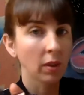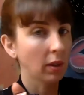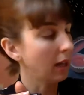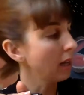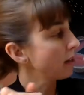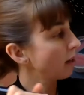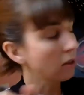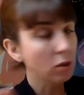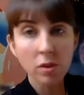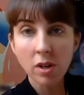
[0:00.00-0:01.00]
Okay, now
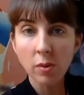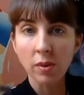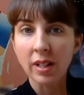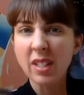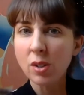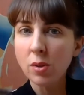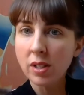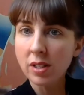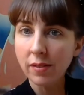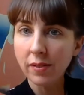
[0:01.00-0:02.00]
let's do another one. Let's use
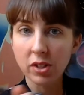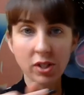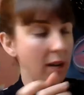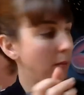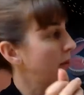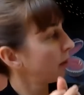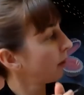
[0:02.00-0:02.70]
a different shape.